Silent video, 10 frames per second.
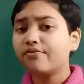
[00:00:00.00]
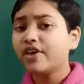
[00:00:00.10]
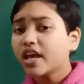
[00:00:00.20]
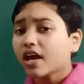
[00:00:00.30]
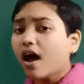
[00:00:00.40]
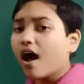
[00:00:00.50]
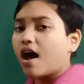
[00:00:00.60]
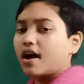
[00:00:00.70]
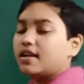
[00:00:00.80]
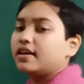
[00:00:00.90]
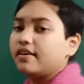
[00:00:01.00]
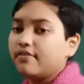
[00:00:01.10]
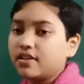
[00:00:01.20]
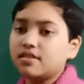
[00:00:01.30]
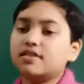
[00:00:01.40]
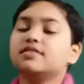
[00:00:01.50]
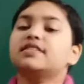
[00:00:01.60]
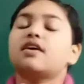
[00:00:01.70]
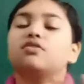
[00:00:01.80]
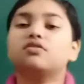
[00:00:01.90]
we are given the
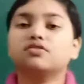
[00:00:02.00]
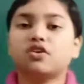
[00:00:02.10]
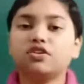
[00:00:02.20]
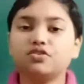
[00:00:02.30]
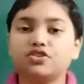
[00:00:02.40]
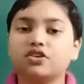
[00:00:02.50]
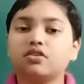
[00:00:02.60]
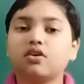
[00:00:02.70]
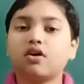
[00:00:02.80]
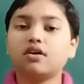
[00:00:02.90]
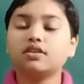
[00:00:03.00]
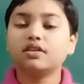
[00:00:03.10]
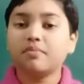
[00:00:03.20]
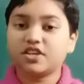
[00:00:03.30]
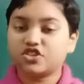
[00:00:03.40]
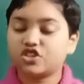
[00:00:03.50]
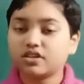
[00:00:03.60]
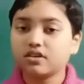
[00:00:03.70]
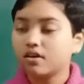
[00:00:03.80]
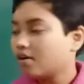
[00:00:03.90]
solution or the
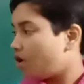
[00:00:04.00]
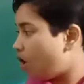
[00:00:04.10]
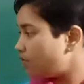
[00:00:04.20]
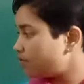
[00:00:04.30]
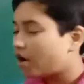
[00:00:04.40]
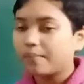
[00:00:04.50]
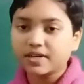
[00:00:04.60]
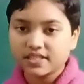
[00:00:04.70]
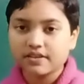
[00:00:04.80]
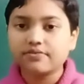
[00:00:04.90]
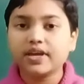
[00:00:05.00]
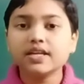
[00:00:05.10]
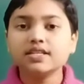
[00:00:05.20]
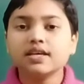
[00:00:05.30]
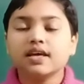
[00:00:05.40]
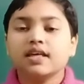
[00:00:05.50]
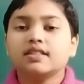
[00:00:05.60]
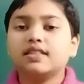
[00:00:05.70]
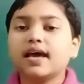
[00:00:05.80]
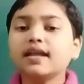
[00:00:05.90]
mixture of copper sulfate,
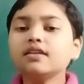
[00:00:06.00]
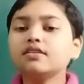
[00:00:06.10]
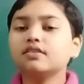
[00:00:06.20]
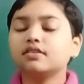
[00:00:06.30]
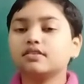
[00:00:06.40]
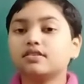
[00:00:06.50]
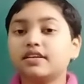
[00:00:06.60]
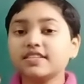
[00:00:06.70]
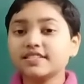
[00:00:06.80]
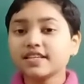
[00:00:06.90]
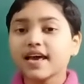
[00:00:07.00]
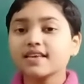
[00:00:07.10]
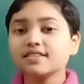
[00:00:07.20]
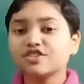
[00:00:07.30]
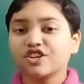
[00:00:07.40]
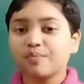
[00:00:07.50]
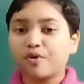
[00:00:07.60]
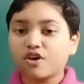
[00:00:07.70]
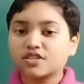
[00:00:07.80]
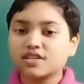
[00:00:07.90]
then crystallization
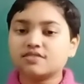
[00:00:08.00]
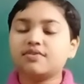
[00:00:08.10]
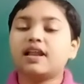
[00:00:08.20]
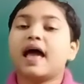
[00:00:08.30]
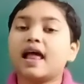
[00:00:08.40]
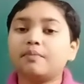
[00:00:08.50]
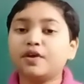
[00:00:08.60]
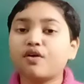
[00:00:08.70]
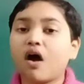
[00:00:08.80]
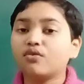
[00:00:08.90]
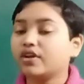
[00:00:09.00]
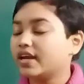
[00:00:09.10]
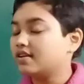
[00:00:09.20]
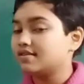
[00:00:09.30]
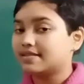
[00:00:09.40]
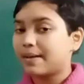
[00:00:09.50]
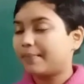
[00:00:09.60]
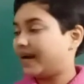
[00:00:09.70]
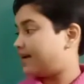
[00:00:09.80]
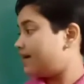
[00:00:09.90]
process will help you out in
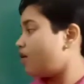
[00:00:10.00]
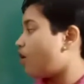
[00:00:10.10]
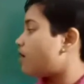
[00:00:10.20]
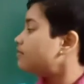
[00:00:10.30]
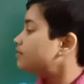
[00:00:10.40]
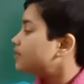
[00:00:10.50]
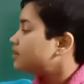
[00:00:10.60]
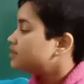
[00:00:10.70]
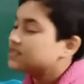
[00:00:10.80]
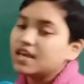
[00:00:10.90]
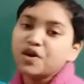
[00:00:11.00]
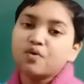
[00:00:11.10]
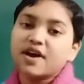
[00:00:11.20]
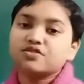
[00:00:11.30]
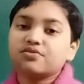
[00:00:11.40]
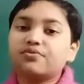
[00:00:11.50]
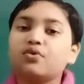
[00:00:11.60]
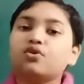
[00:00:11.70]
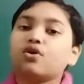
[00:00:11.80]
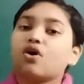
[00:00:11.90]
separating of
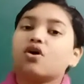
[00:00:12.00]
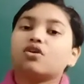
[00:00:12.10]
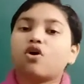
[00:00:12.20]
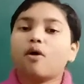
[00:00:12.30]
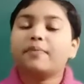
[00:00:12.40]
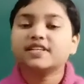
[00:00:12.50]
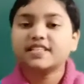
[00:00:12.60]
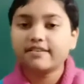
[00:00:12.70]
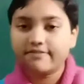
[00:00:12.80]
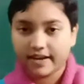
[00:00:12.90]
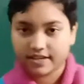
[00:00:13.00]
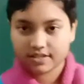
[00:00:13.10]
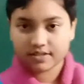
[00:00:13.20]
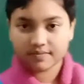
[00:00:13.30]
CuSO4 or copper sulfate.